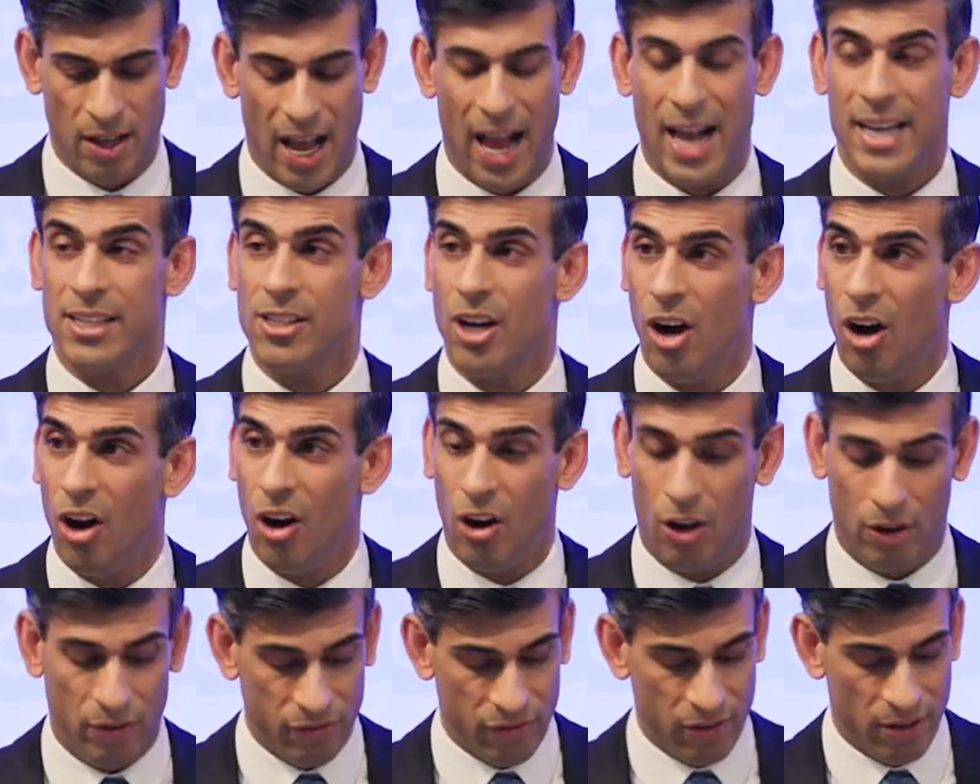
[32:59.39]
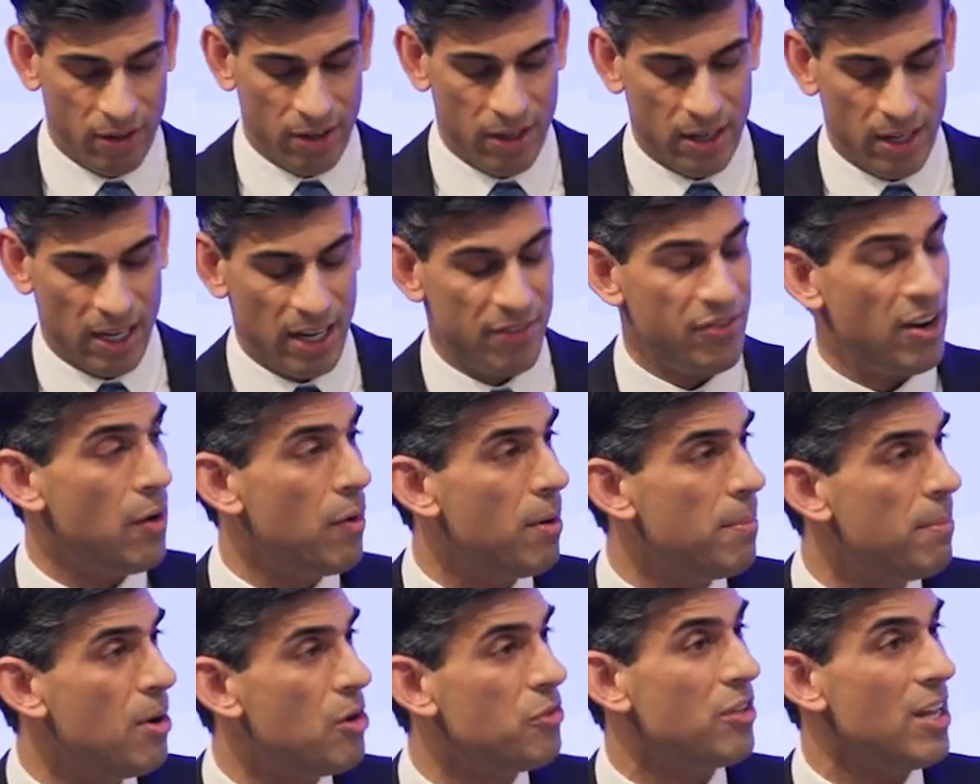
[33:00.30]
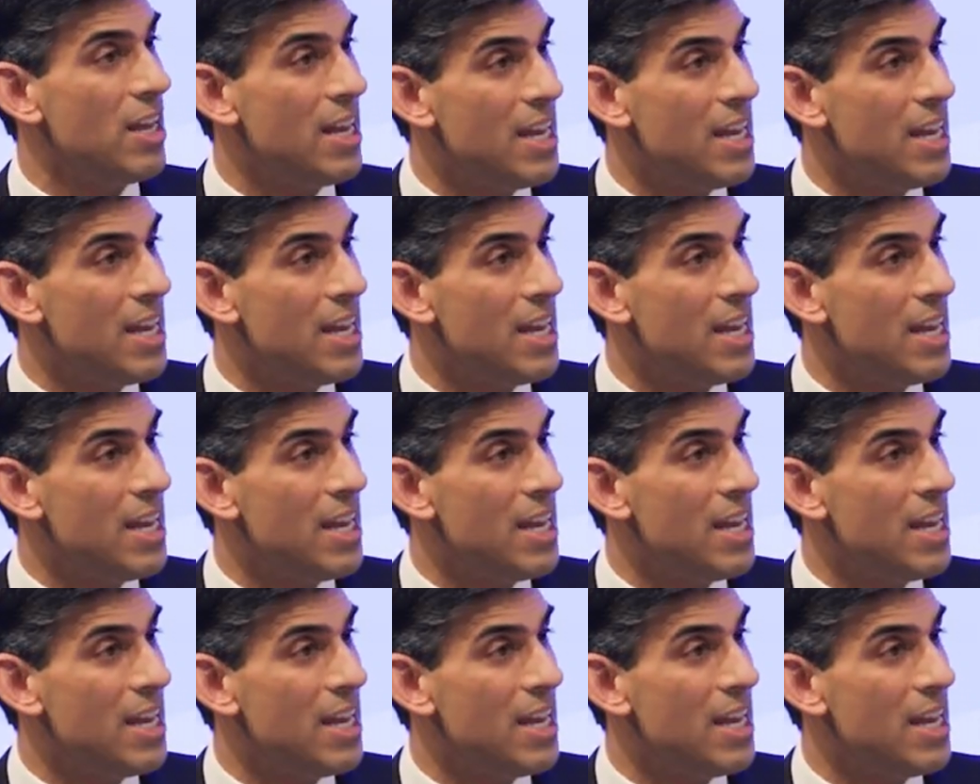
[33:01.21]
and half of our most